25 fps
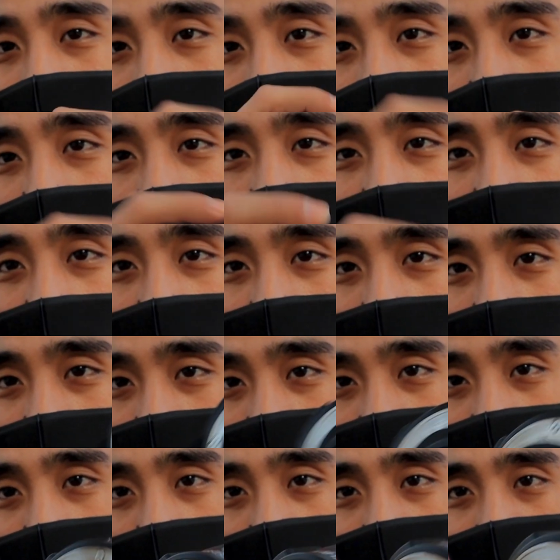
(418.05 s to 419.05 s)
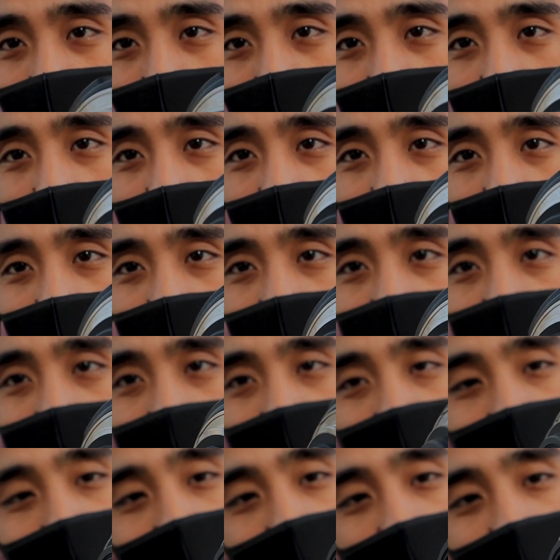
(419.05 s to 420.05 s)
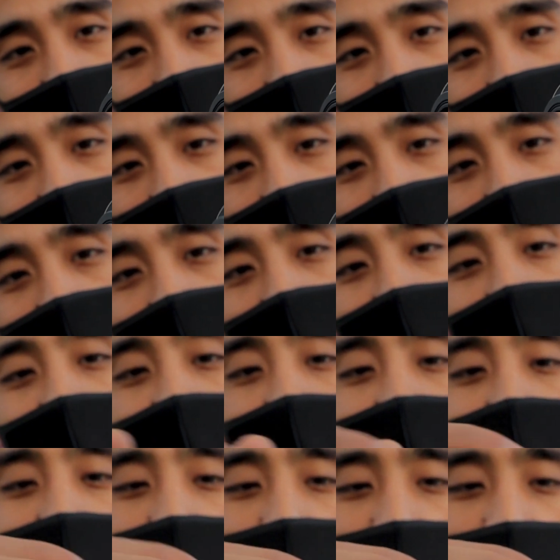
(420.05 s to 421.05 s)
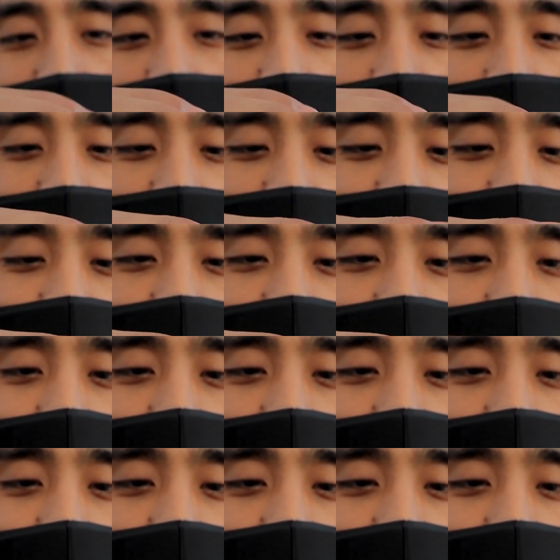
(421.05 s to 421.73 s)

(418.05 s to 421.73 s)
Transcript: right here, it's also made of metal, and